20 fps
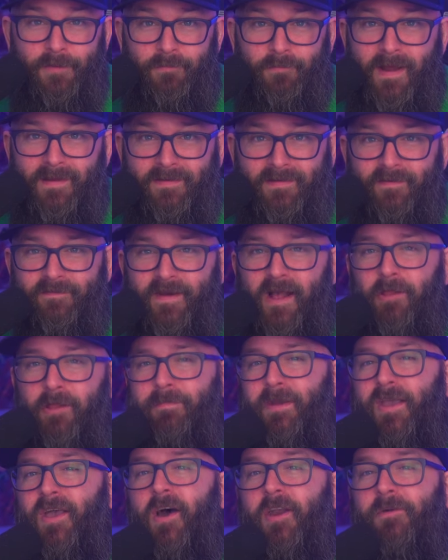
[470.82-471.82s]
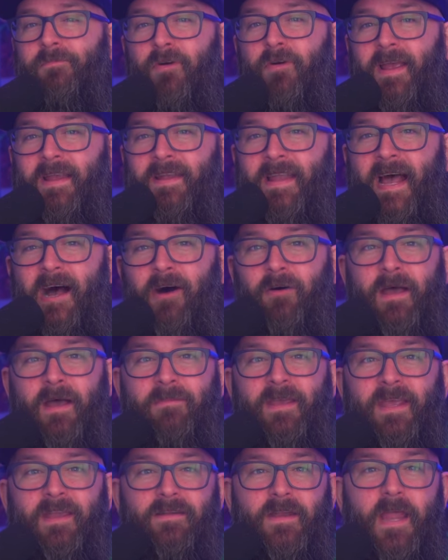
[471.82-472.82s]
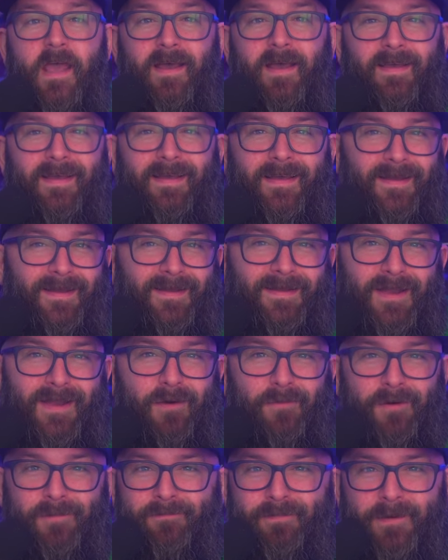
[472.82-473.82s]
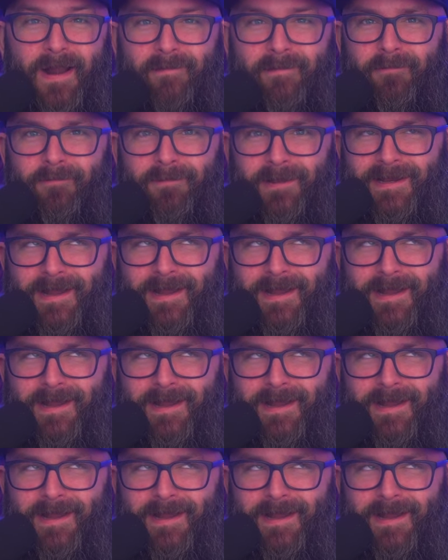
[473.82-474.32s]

the rust developing on them right now. I mean, no one probably